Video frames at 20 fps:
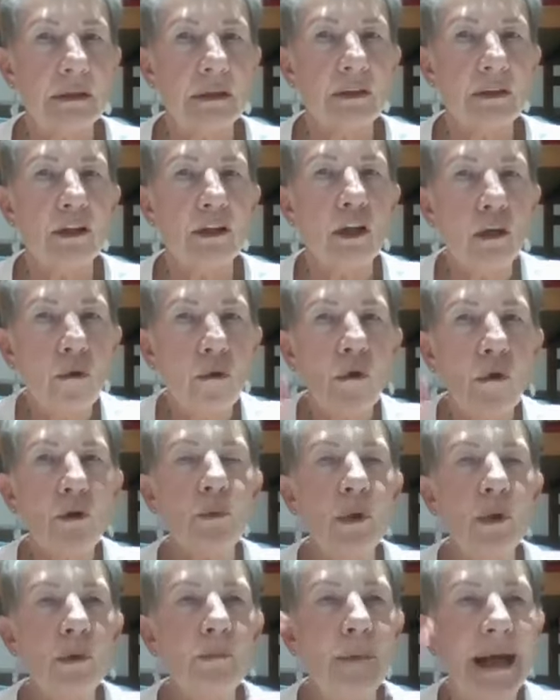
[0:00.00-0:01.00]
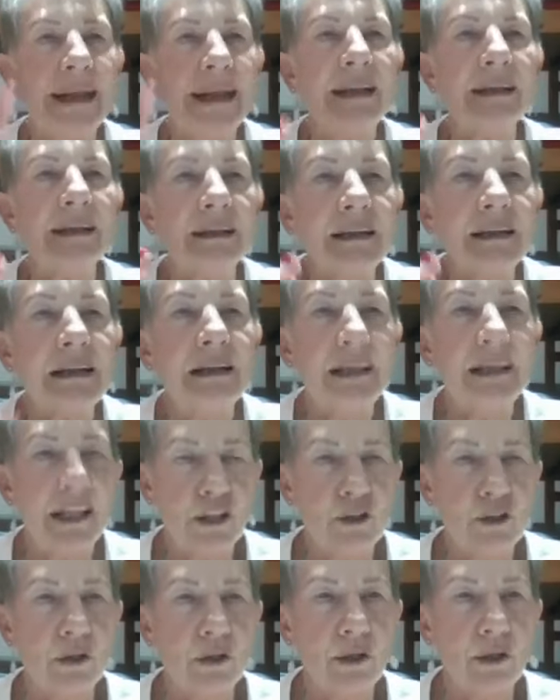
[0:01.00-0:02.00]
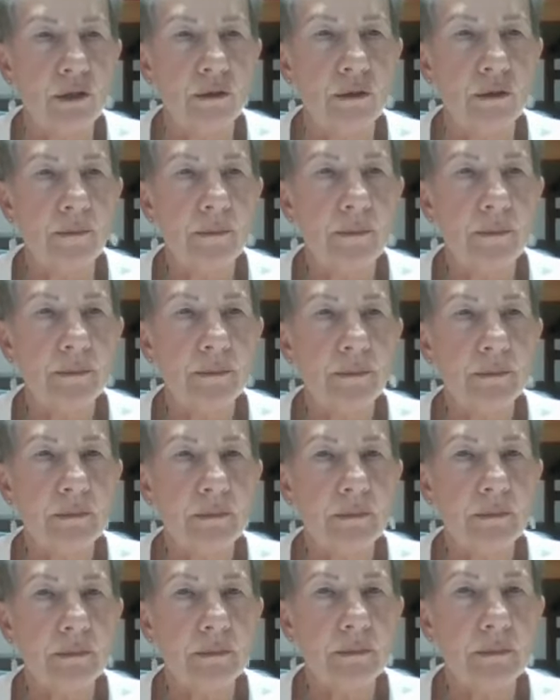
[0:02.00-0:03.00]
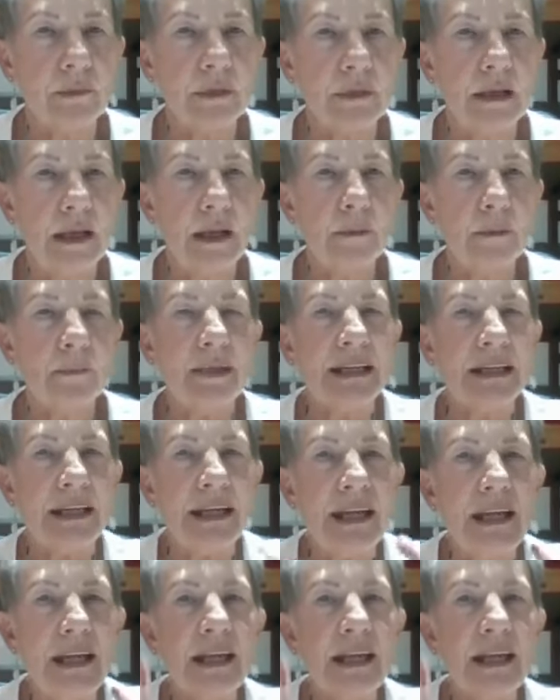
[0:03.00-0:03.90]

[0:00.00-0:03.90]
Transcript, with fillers: the Lord will make it clear to you. But He